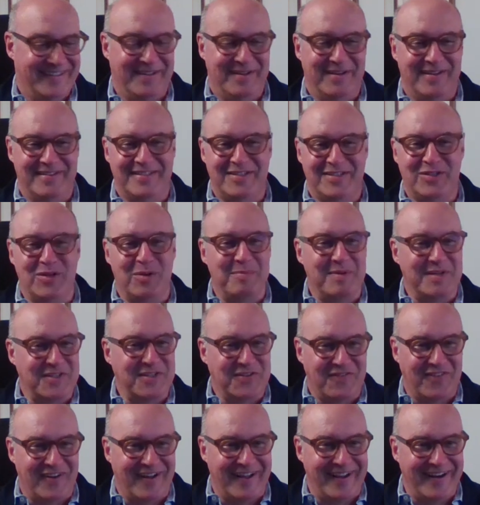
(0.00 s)
So much
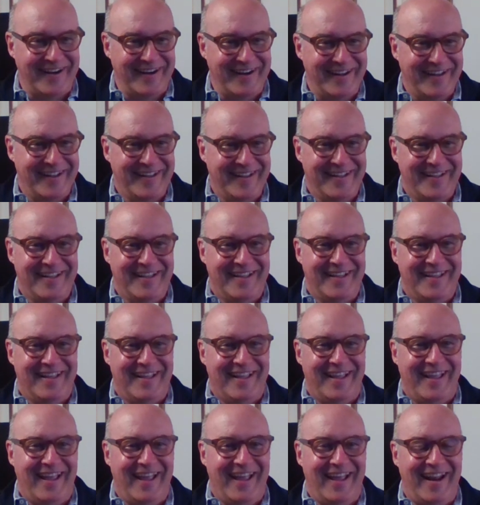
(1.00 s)
fun.
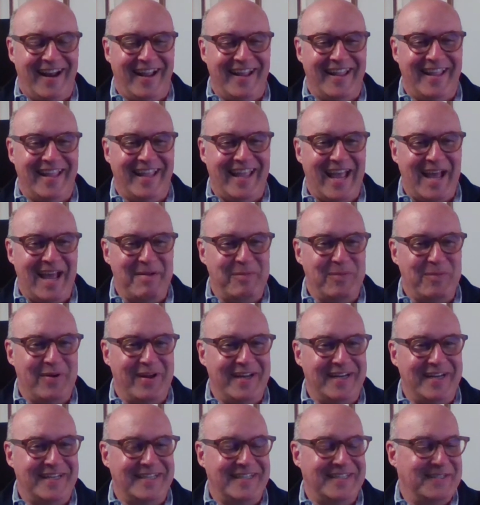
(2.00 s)
And I can't
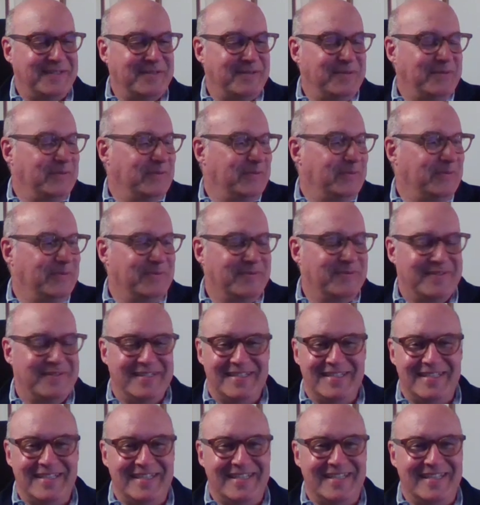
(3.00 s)
wait to,
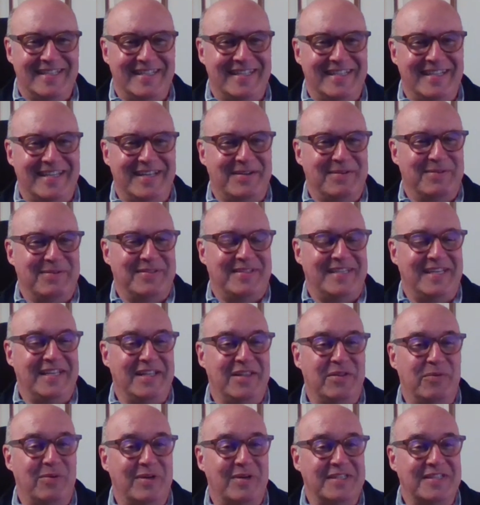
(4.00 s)
see
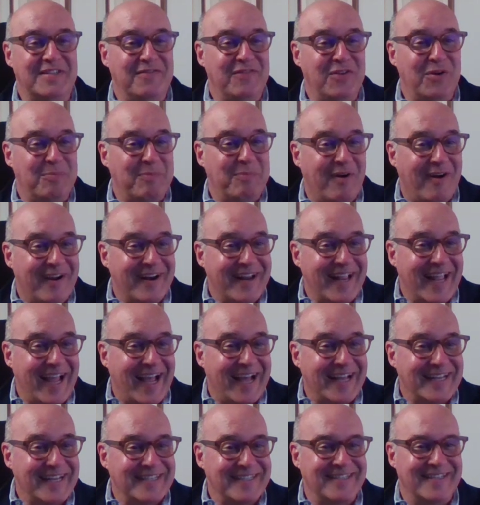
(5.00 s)
the rest of your
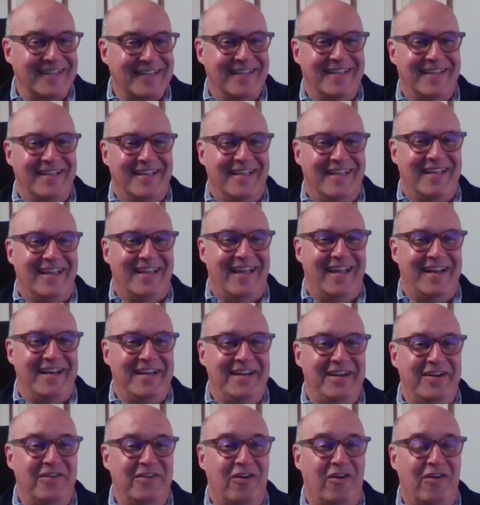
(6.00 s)
podcasts and
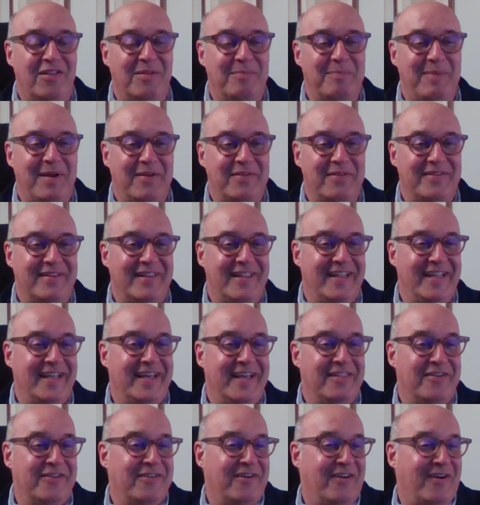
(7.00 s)
hear all about the
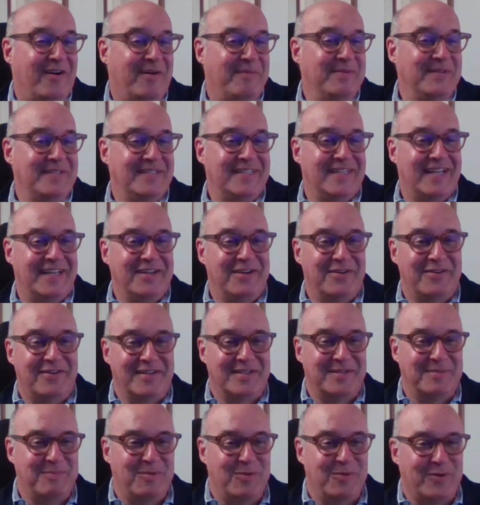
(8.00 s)
other hobbies that you're
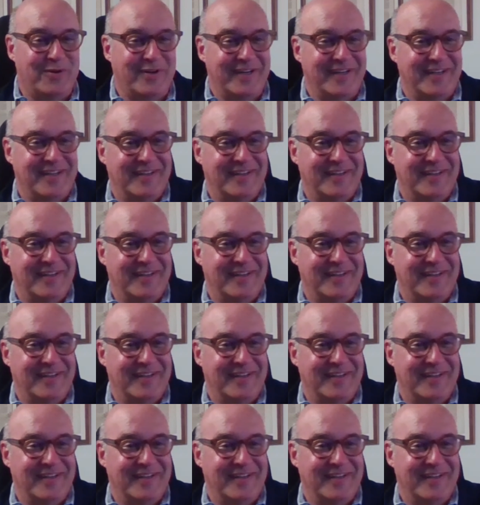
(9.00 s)
exploring.